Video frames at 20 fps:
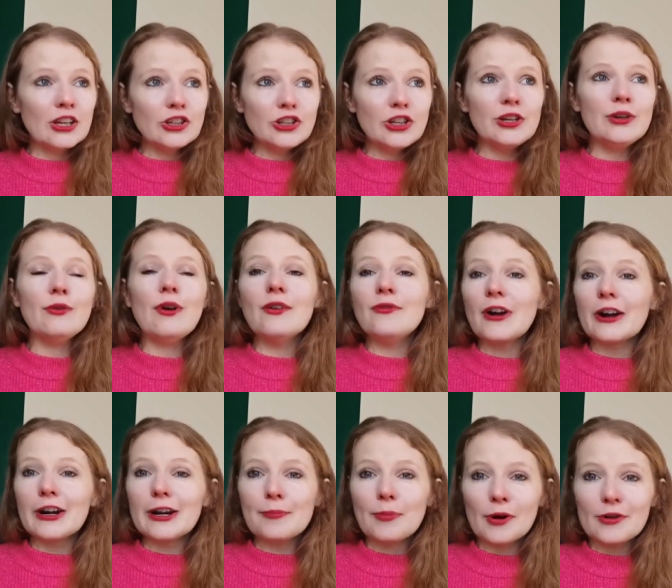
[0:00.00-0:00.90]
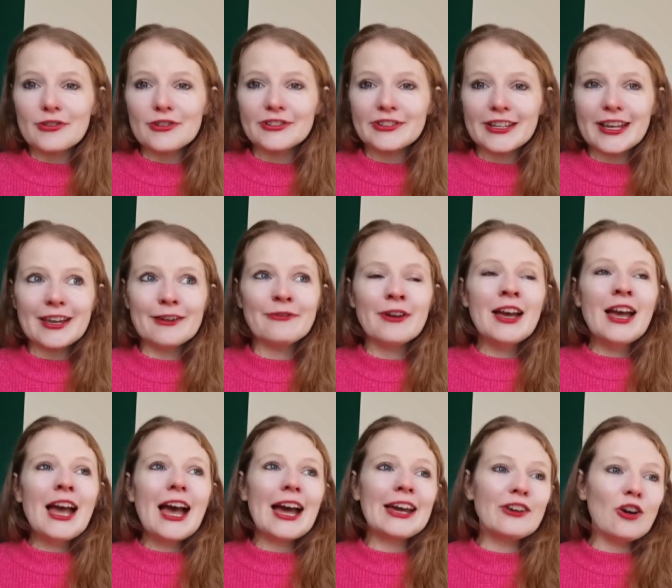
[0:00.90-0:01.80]
and you are very positive
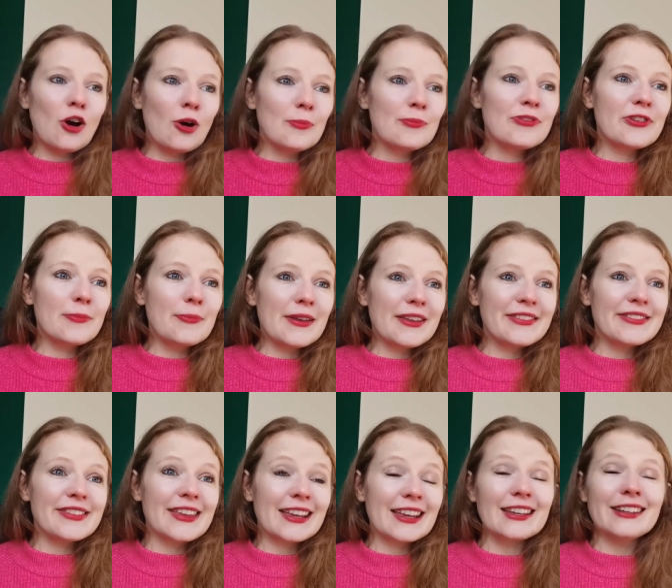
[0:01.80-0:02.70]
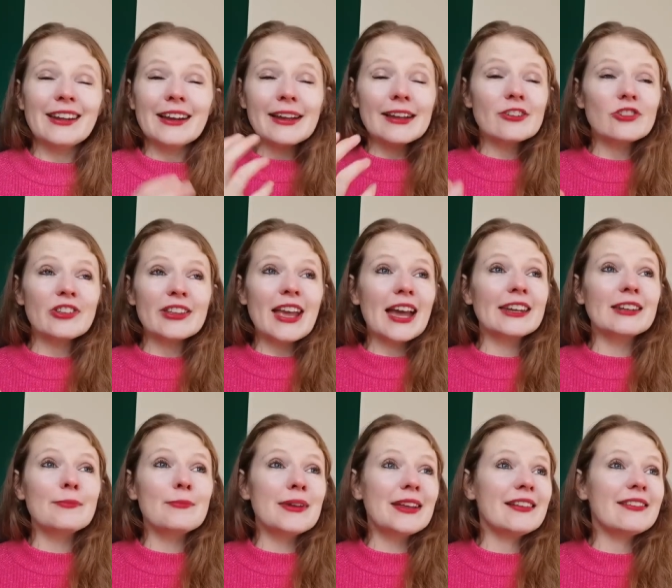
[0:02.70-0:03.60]
and optimistic. And I actually
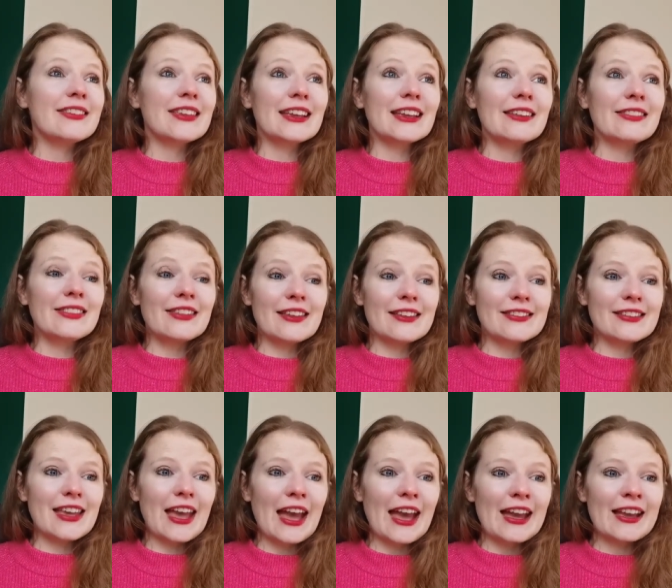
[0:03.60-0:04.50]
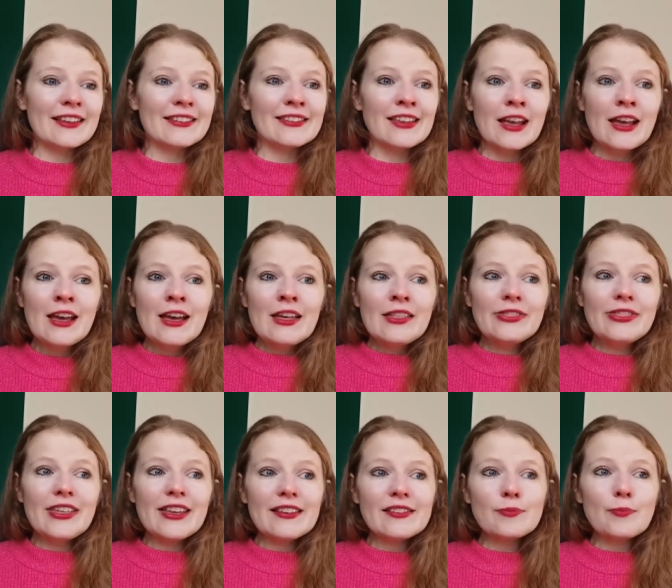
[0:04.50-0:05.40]
had a meeting in this case.
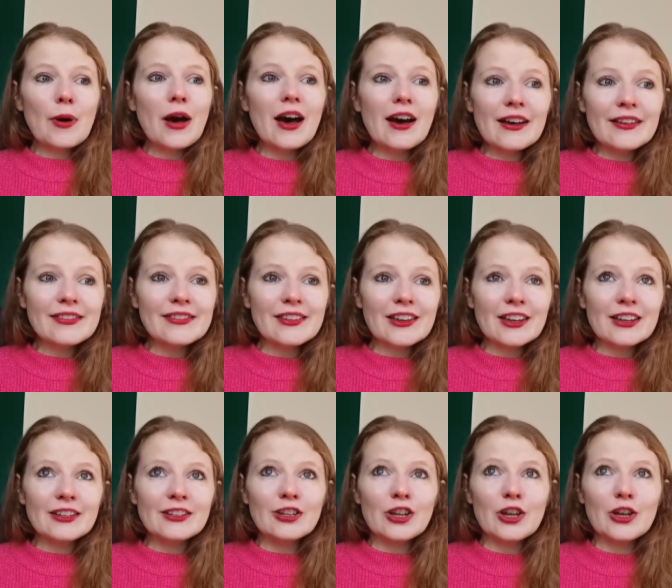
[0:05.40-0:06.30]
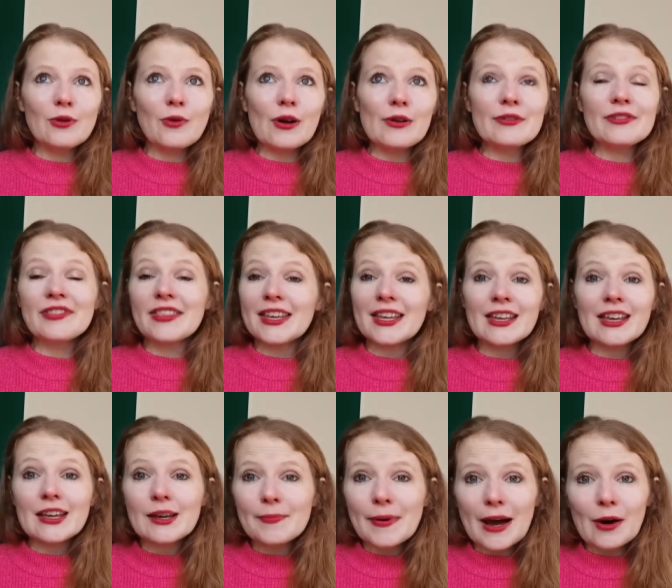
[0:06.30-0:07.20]
This person who I was
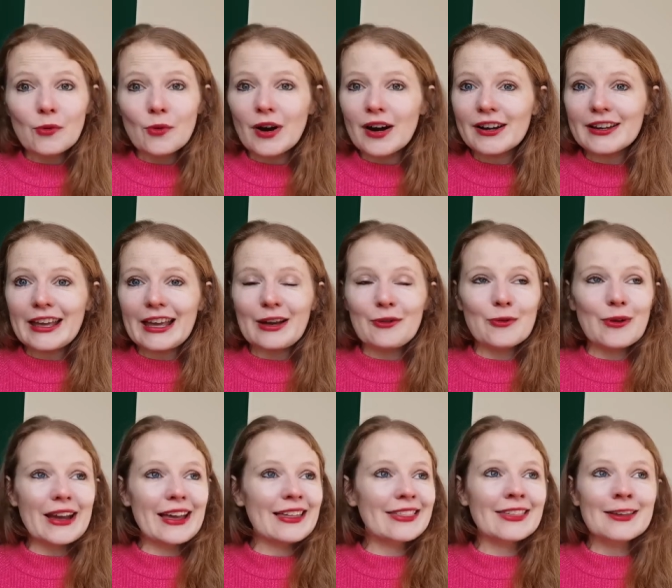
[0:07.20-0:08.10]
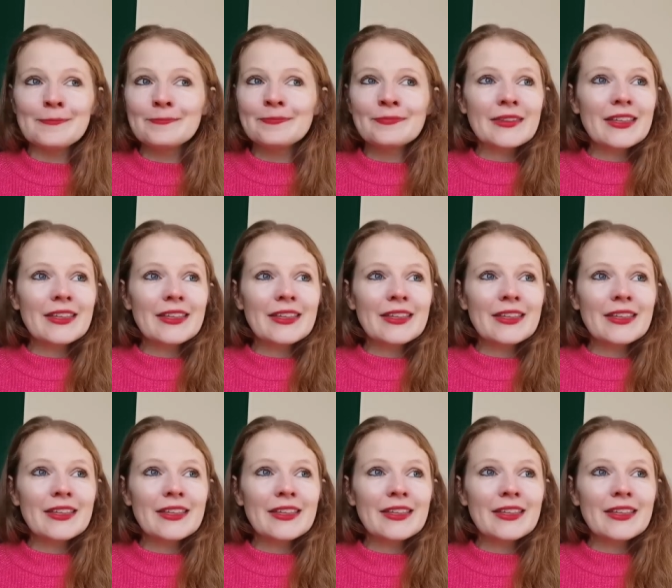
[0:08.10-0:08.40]
thinking about working with,